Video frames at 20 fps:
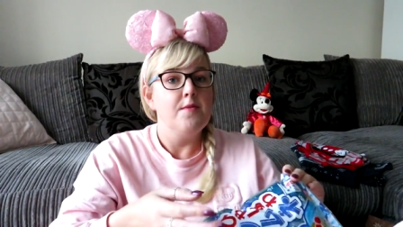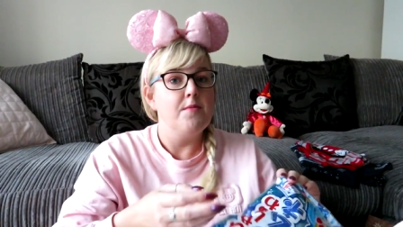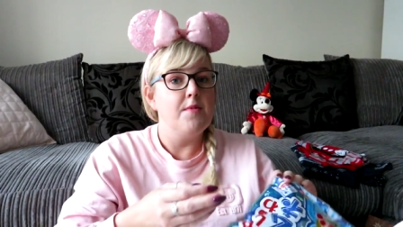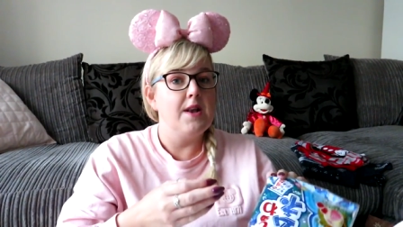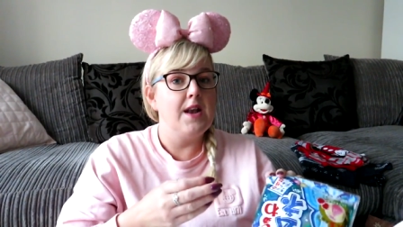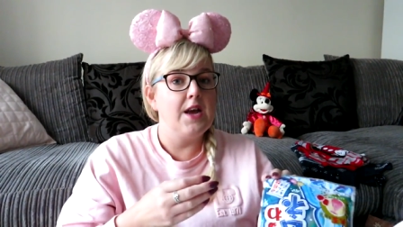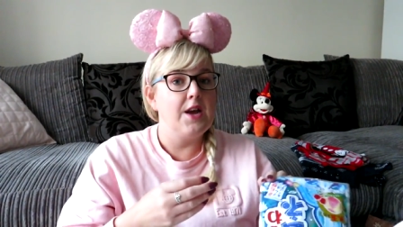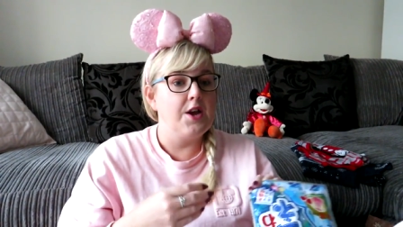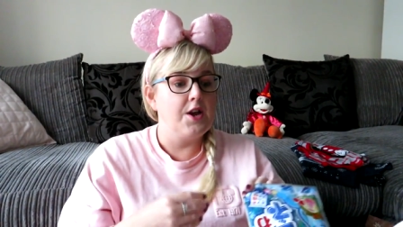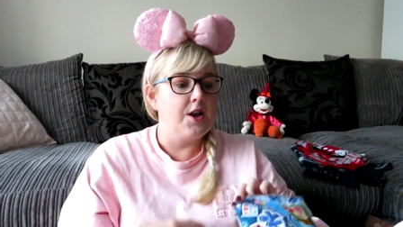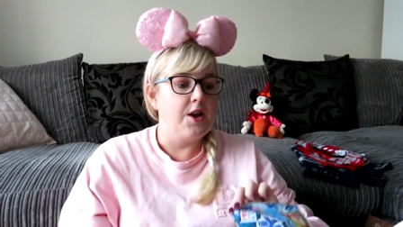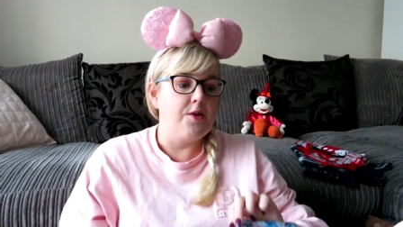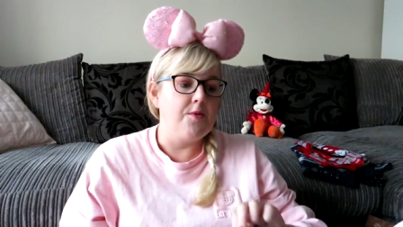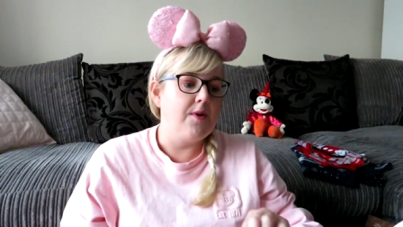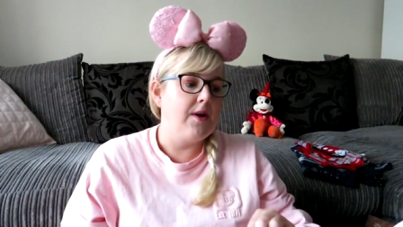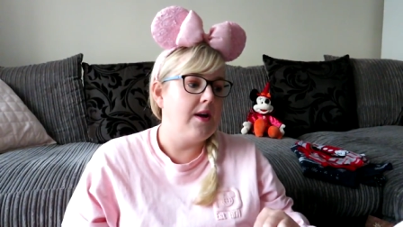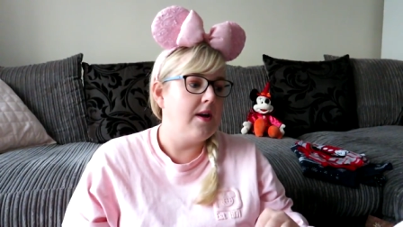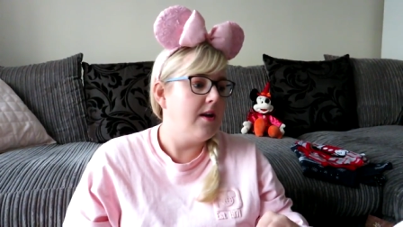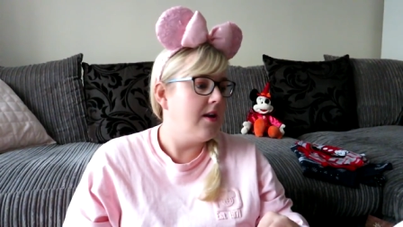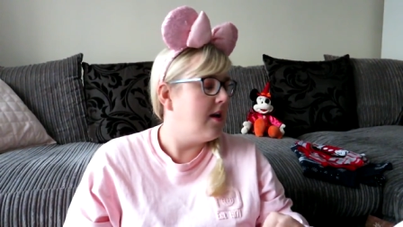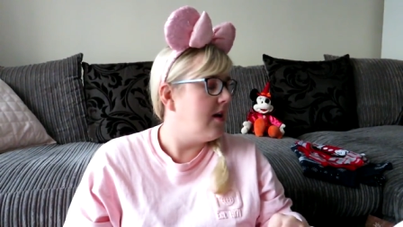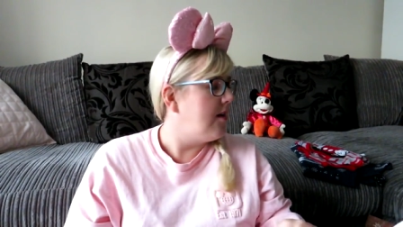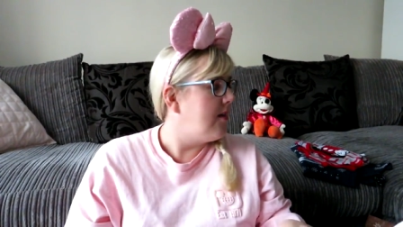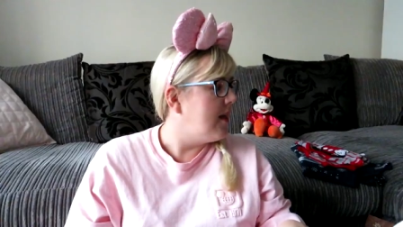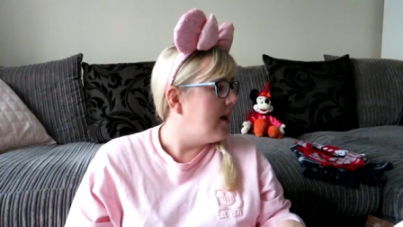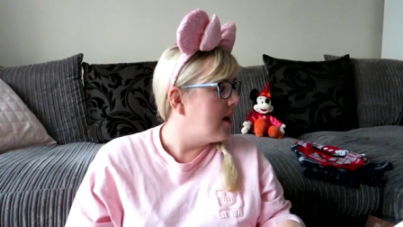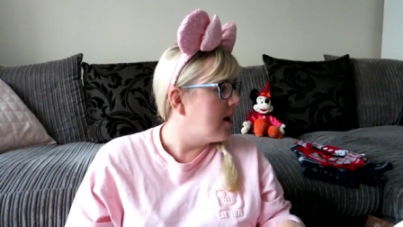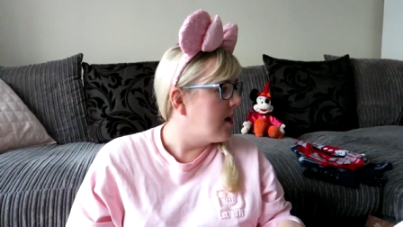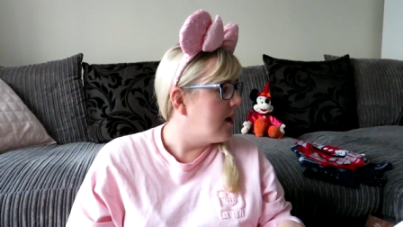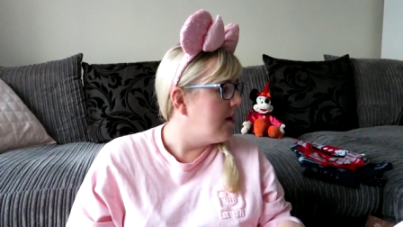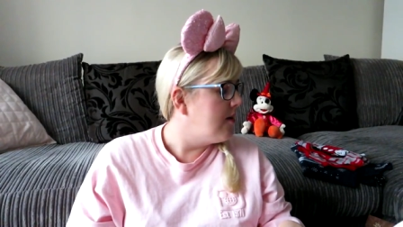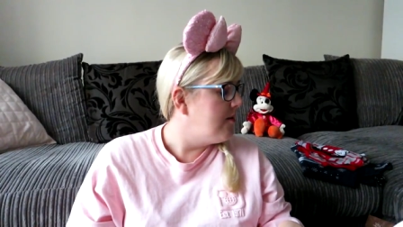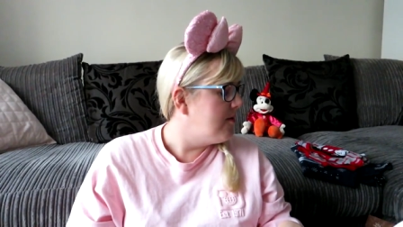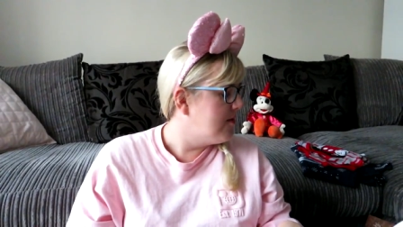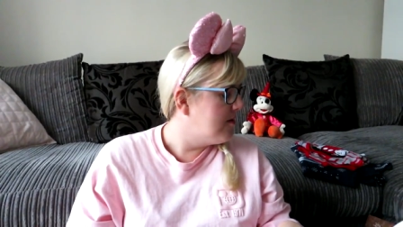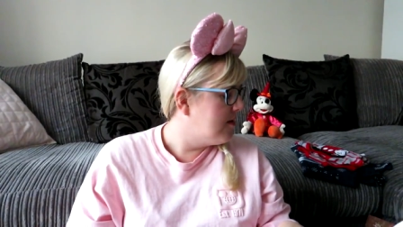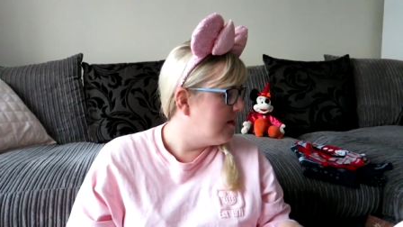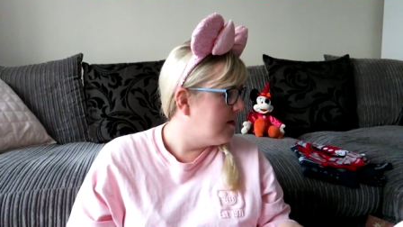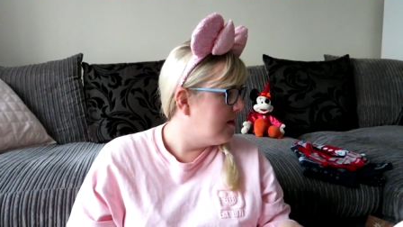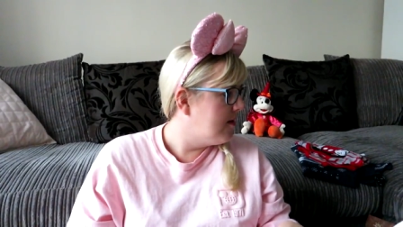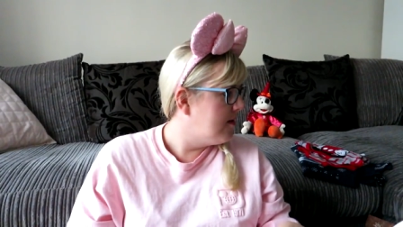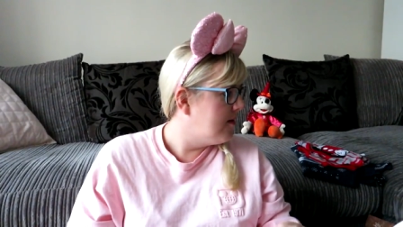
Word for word: We'll let you know how that goes.